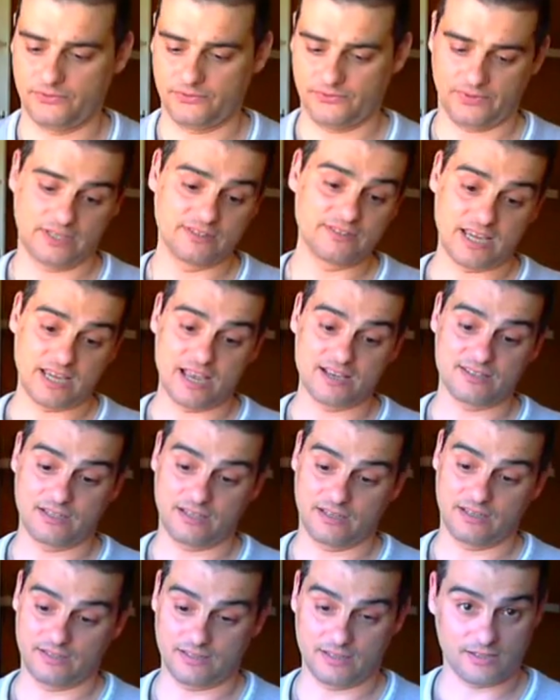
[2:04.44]

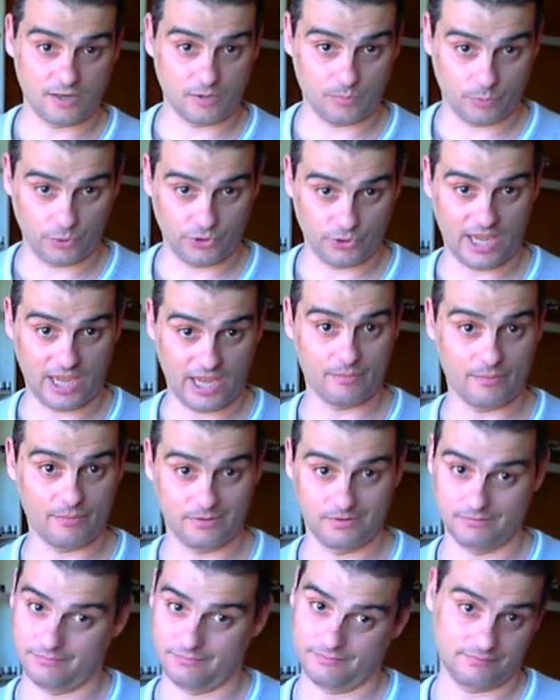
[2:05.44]
fantastic. It's a Sopwith
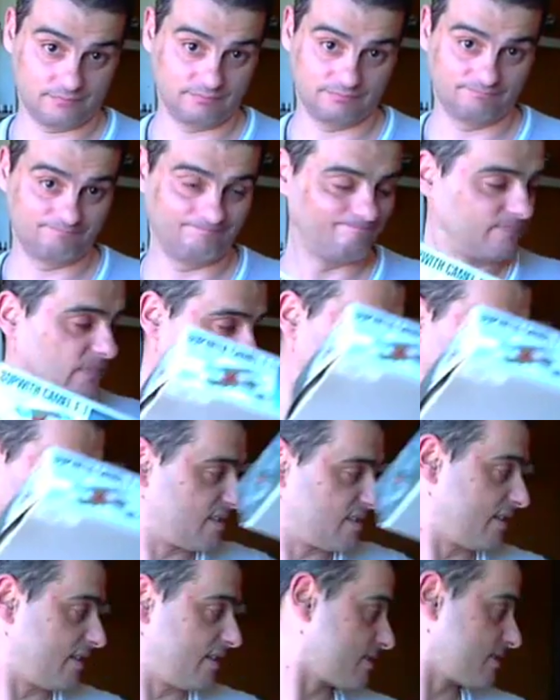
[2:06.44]
Camel.
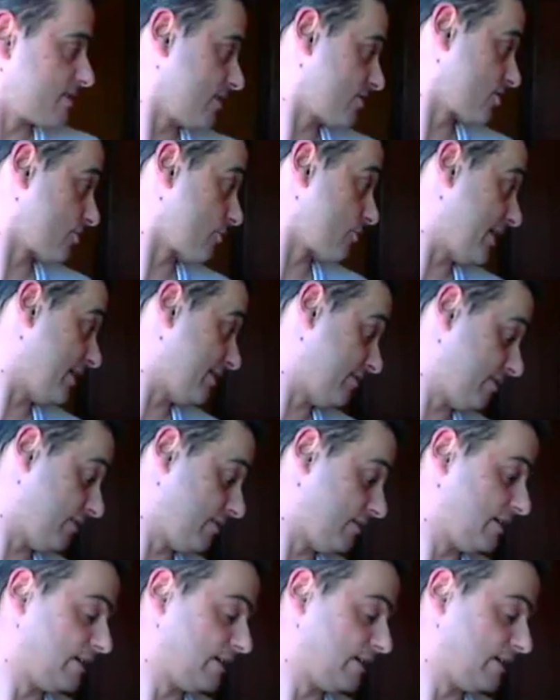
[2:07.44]
It's great.